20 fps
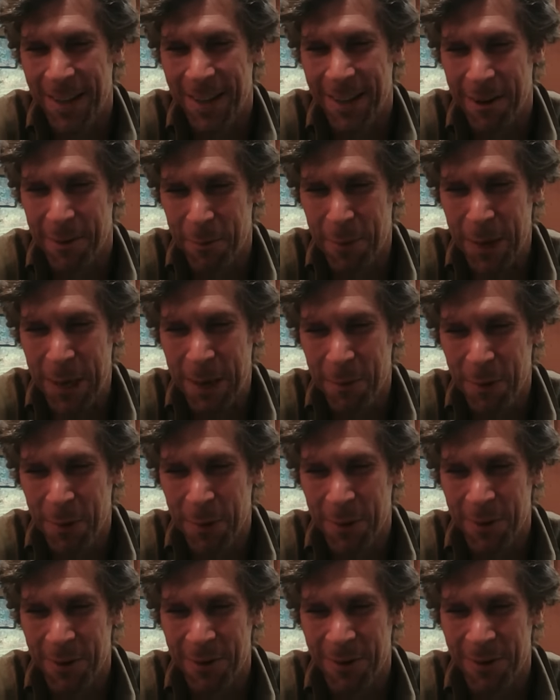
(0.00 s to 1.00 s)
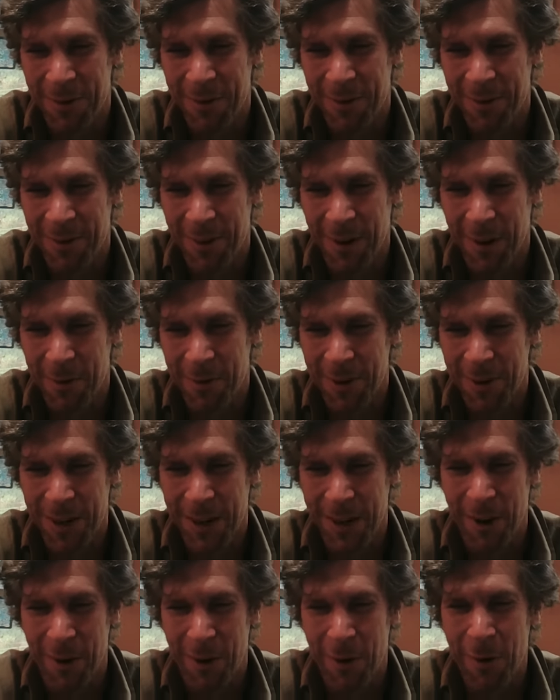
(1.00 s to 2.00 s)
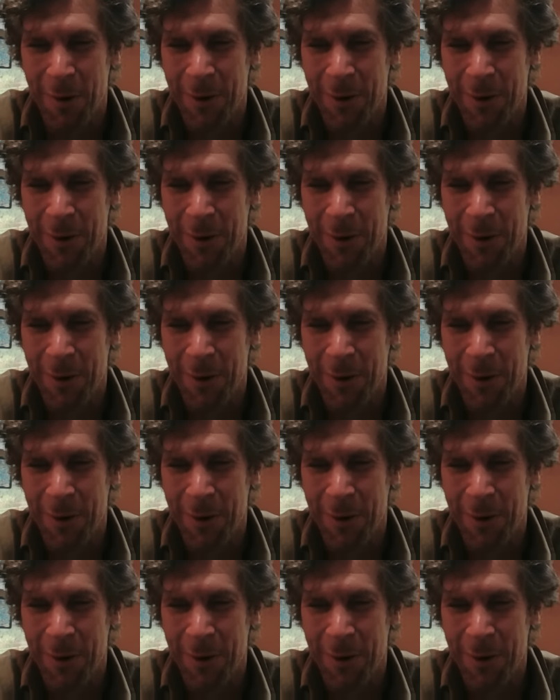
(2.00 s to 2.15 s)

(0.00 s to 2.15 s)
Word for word: You know, people, you know,